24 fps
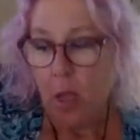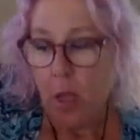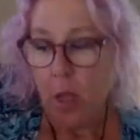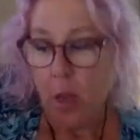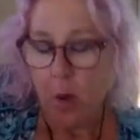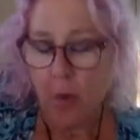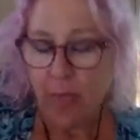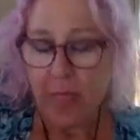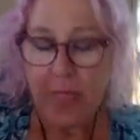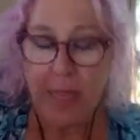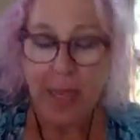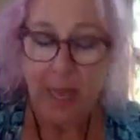
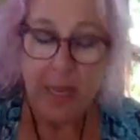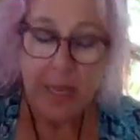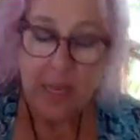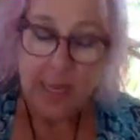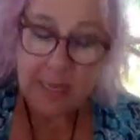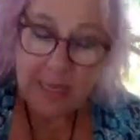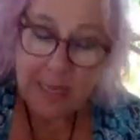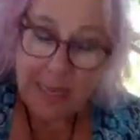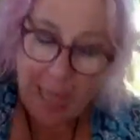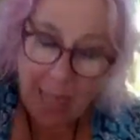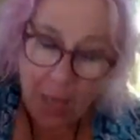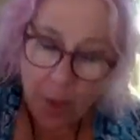that.
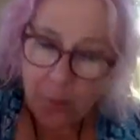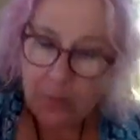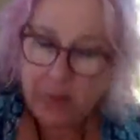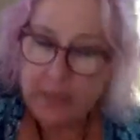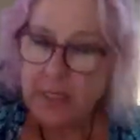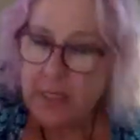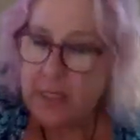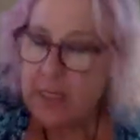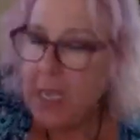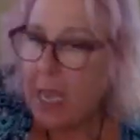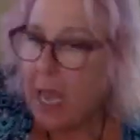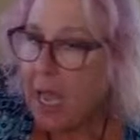Now is
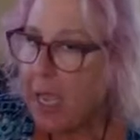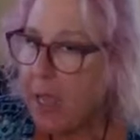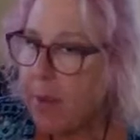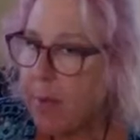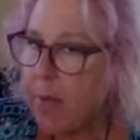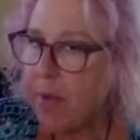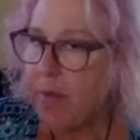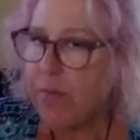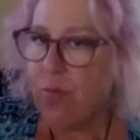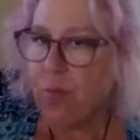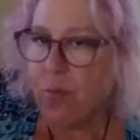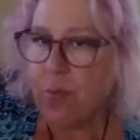the time
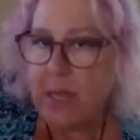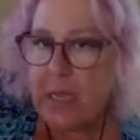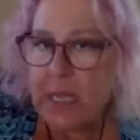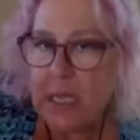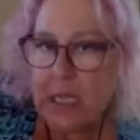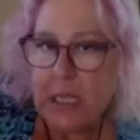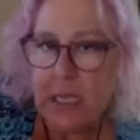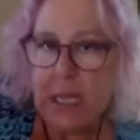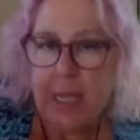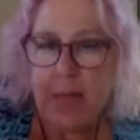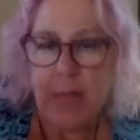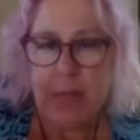of
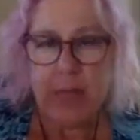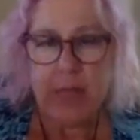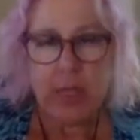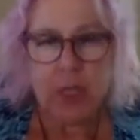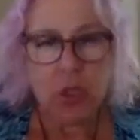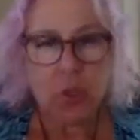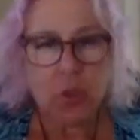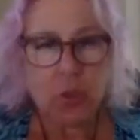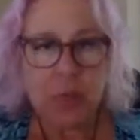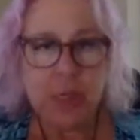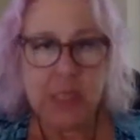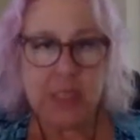reclaiming
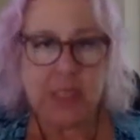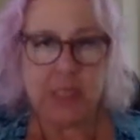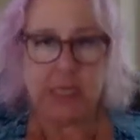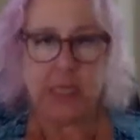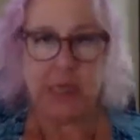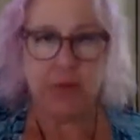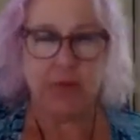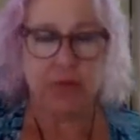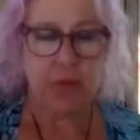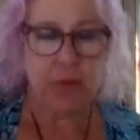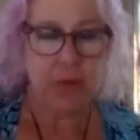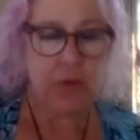
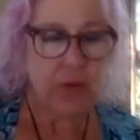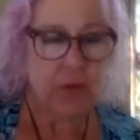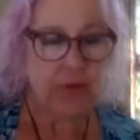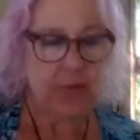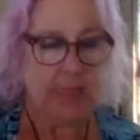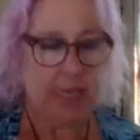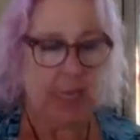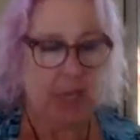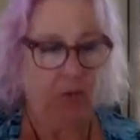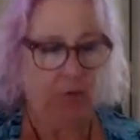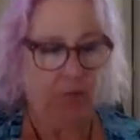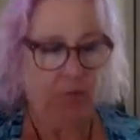unity for
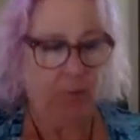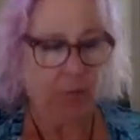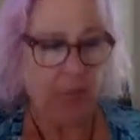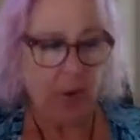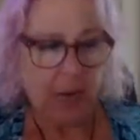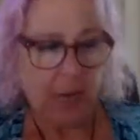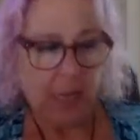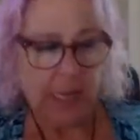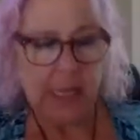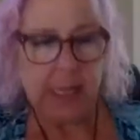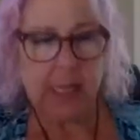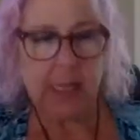yourself,
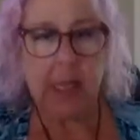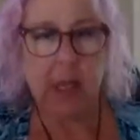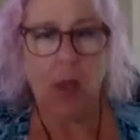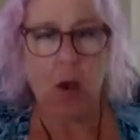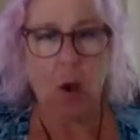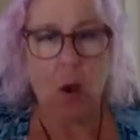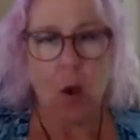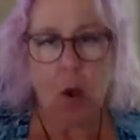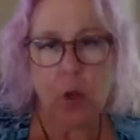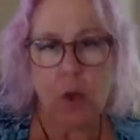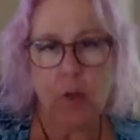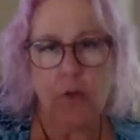bringing
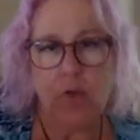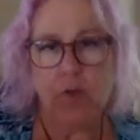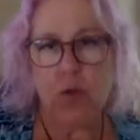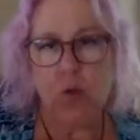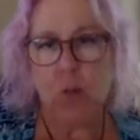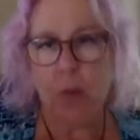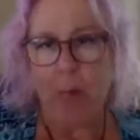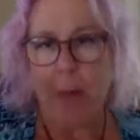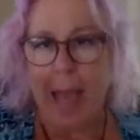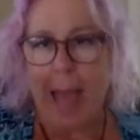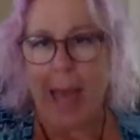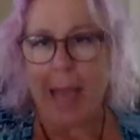all of you
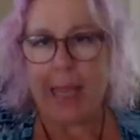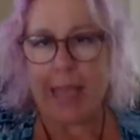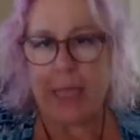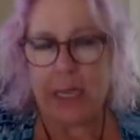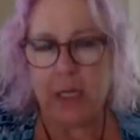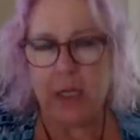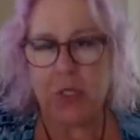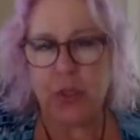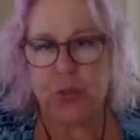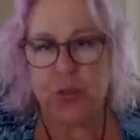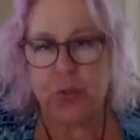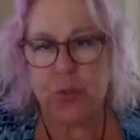back
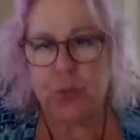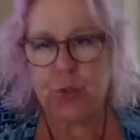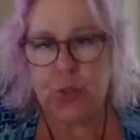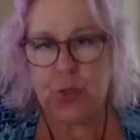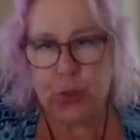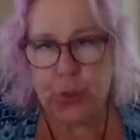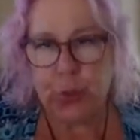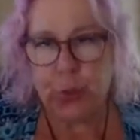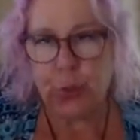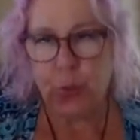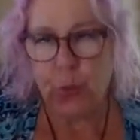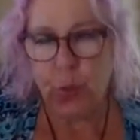into
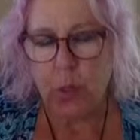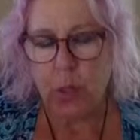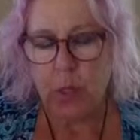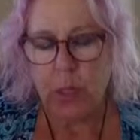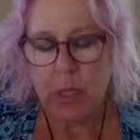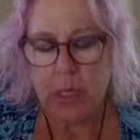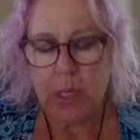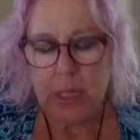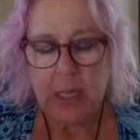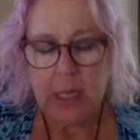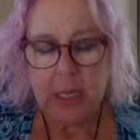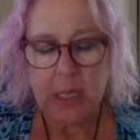you.
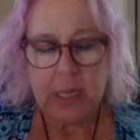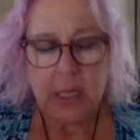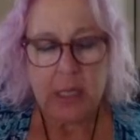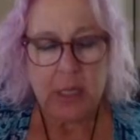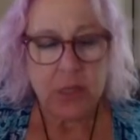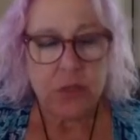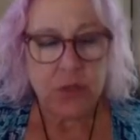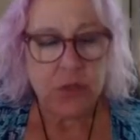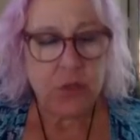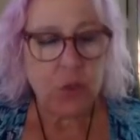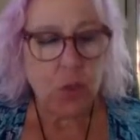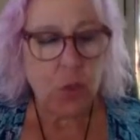
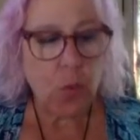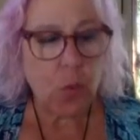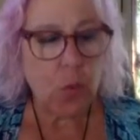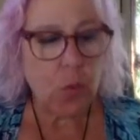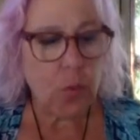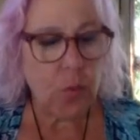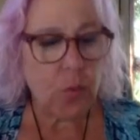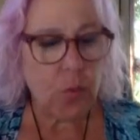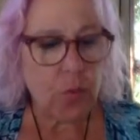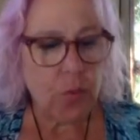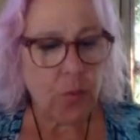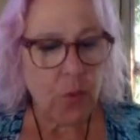
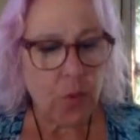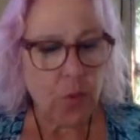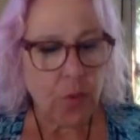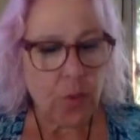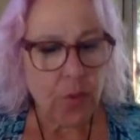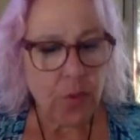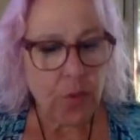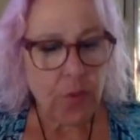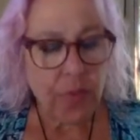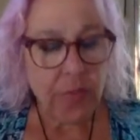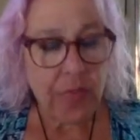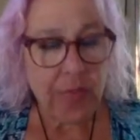So
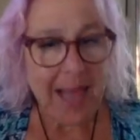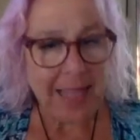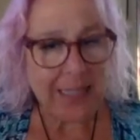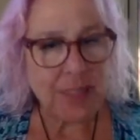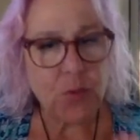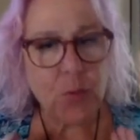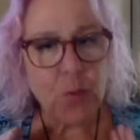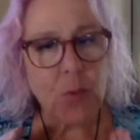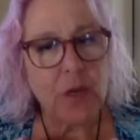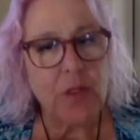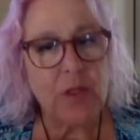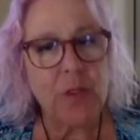
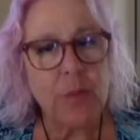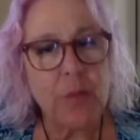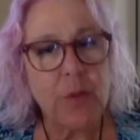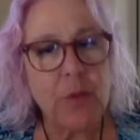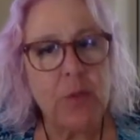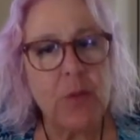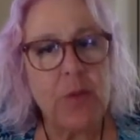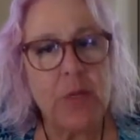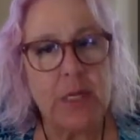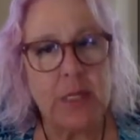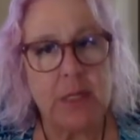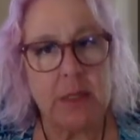that's one of the
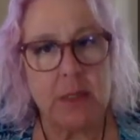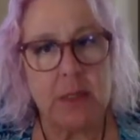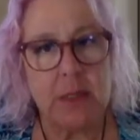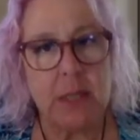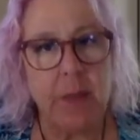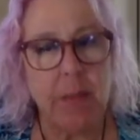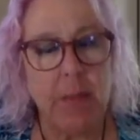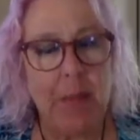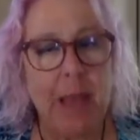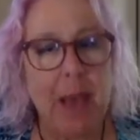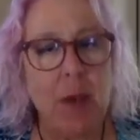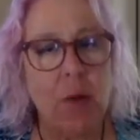beauties
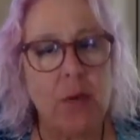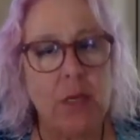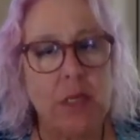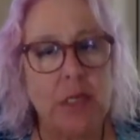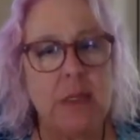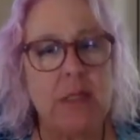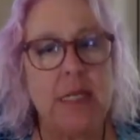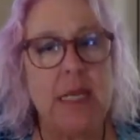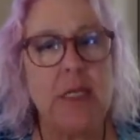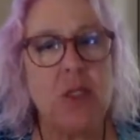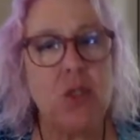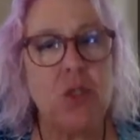about
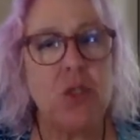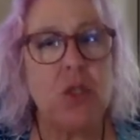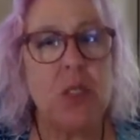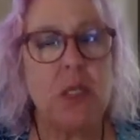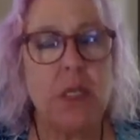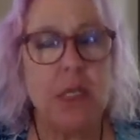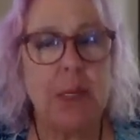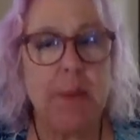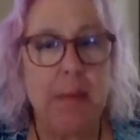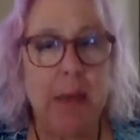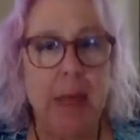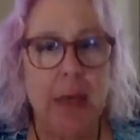
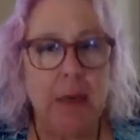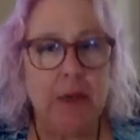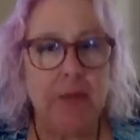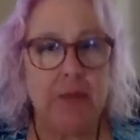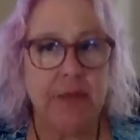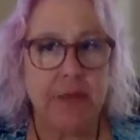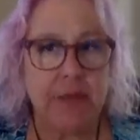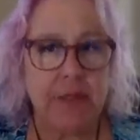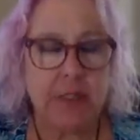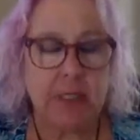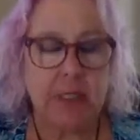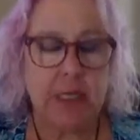intentionally
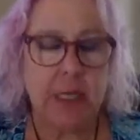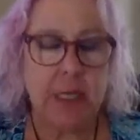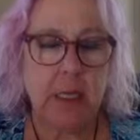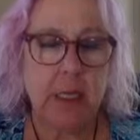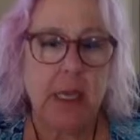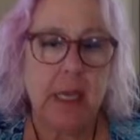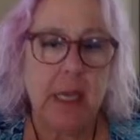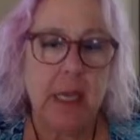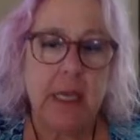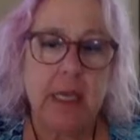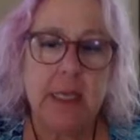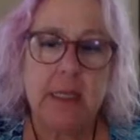manifesting,
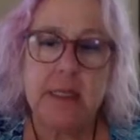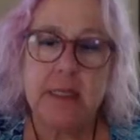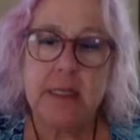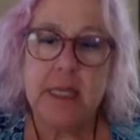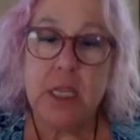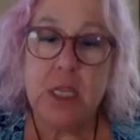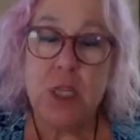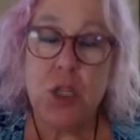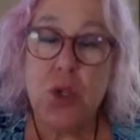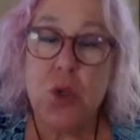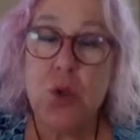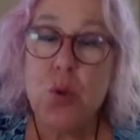is
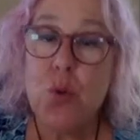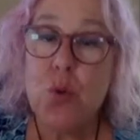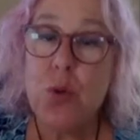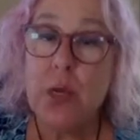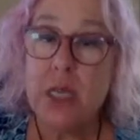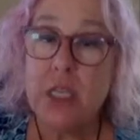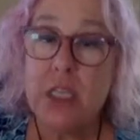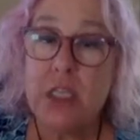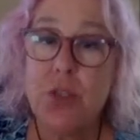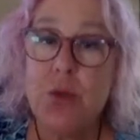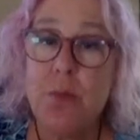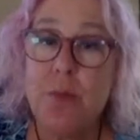that you
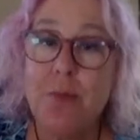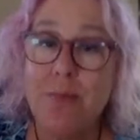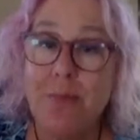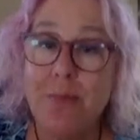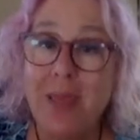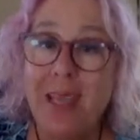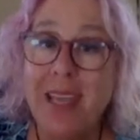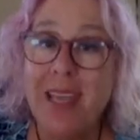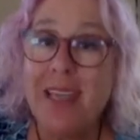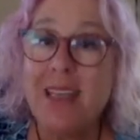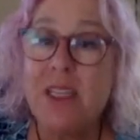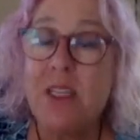get to
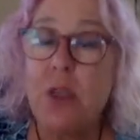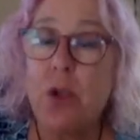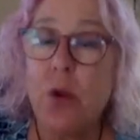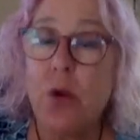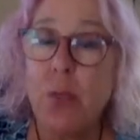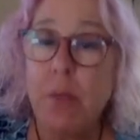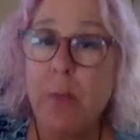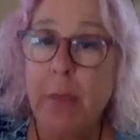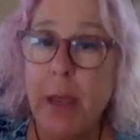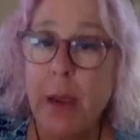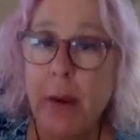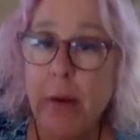meet your
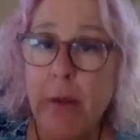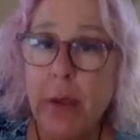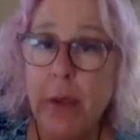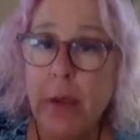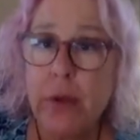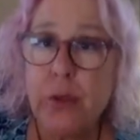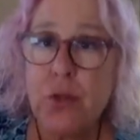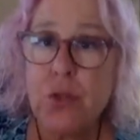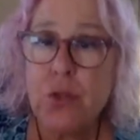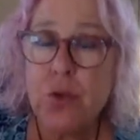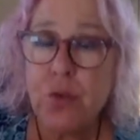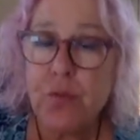
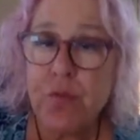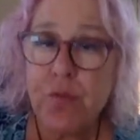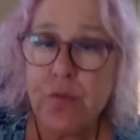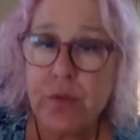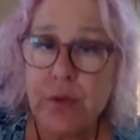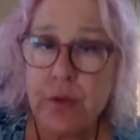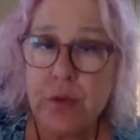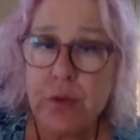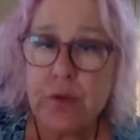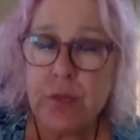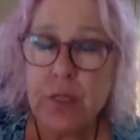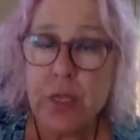barriers, your
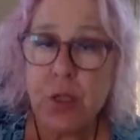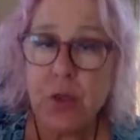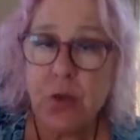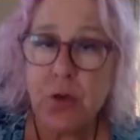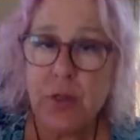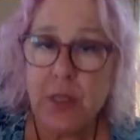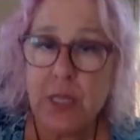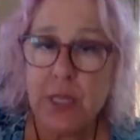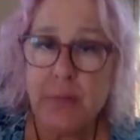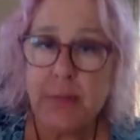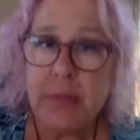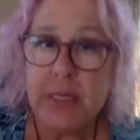fears, and your
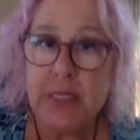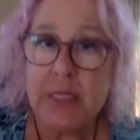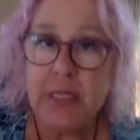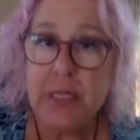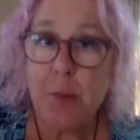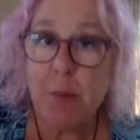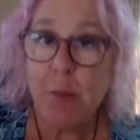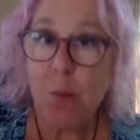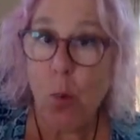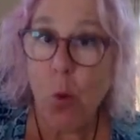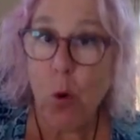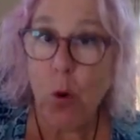
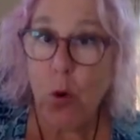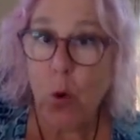limits more